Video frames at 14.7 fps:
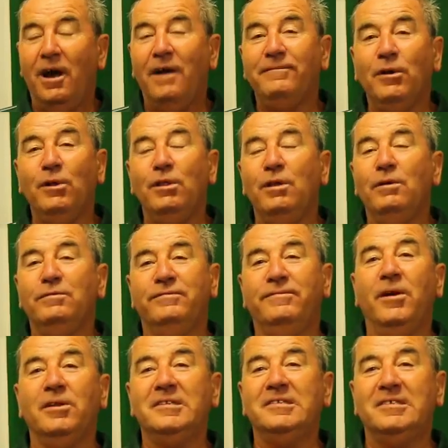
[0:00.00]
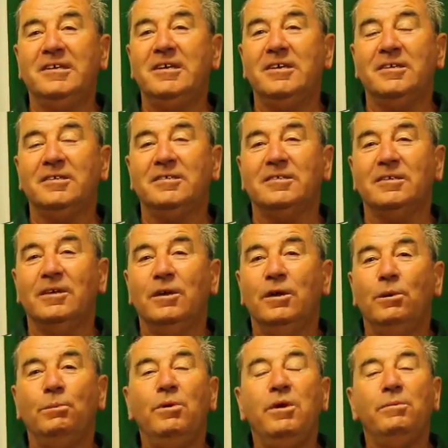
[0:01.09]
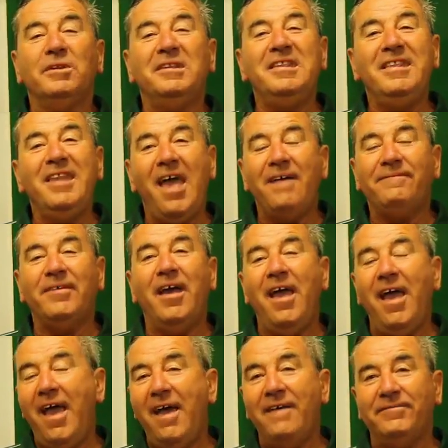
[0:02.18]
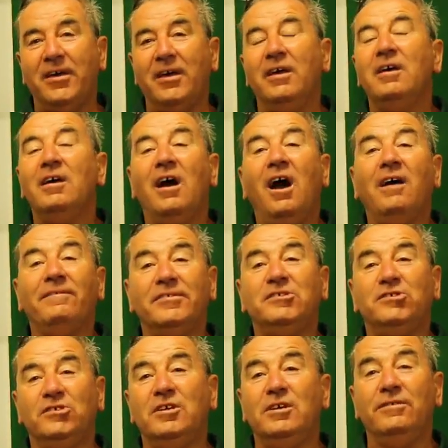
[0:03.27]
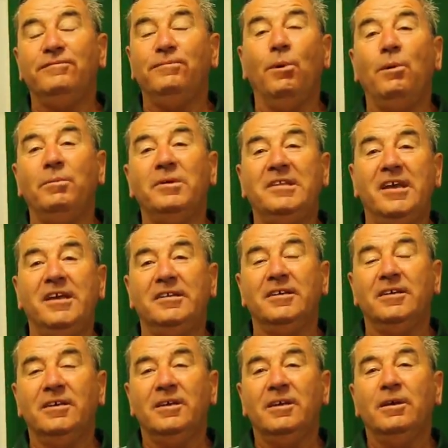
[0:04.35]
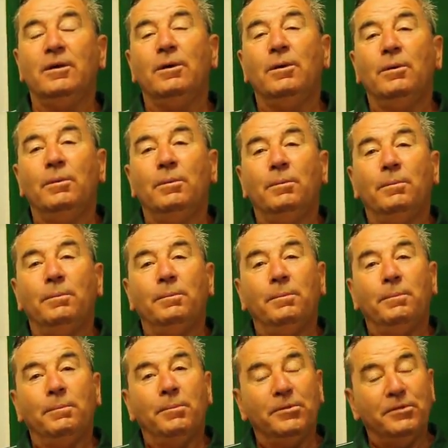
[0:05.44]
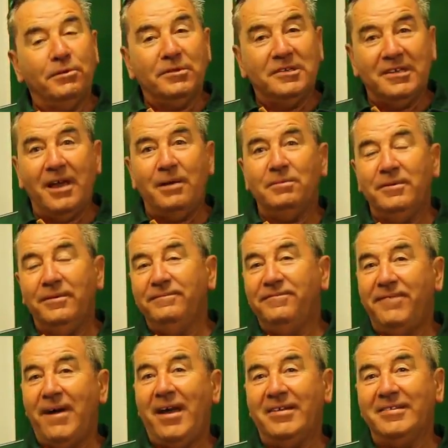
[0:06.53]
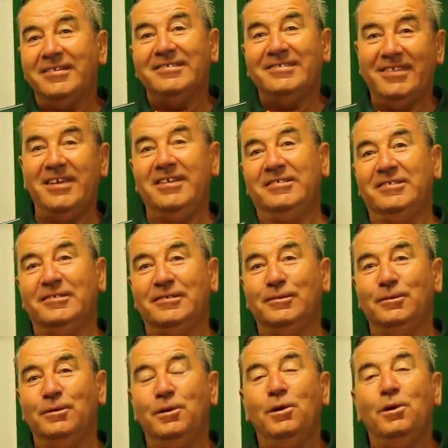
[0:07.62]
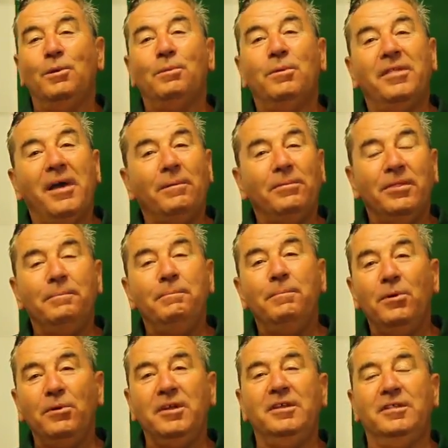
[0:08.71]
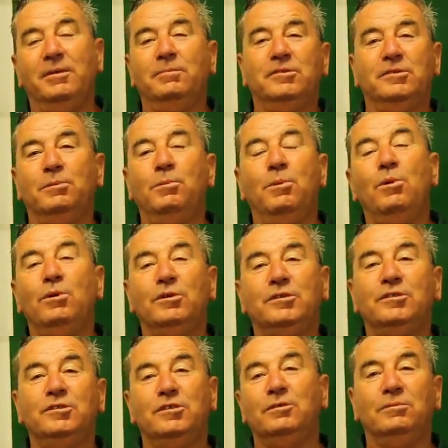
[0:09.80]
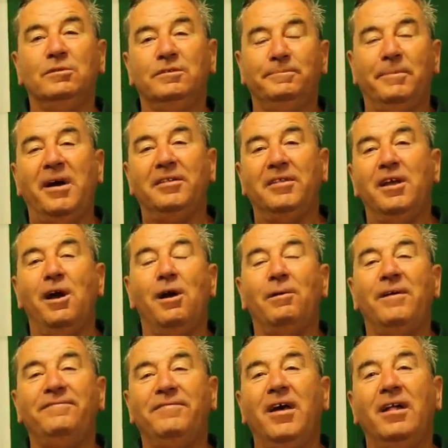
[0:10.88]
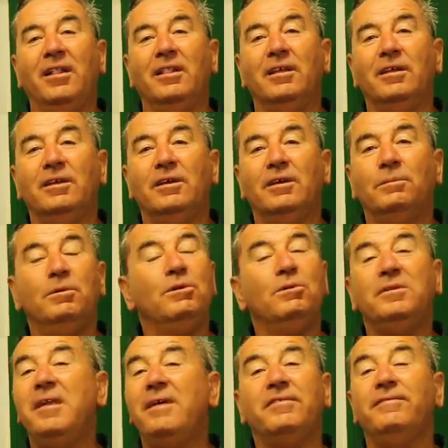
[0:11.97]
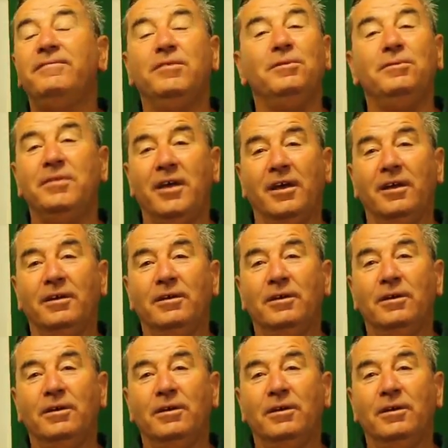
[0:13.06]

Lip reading: of all those volunteers, we would never ever have achieved what we did. But the resounding fact is this: without the money that was awarded to us by the RFL, we could never have done that.